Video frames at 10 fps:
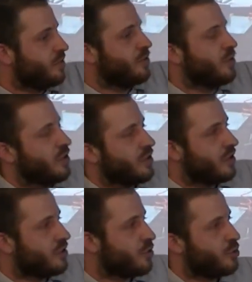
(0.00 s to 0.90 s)
If you want
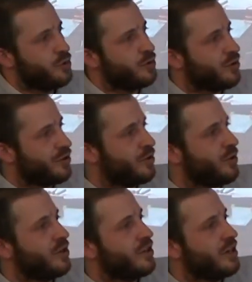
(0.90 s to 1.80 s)
a tool, or you
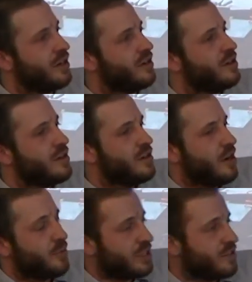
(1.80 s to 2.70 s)
want
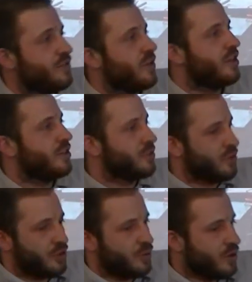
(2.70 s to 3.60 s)
a piece of furniture,
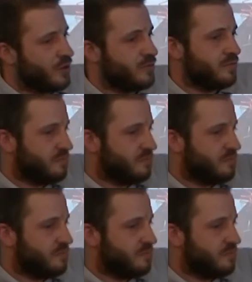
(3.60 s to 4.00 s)
or you want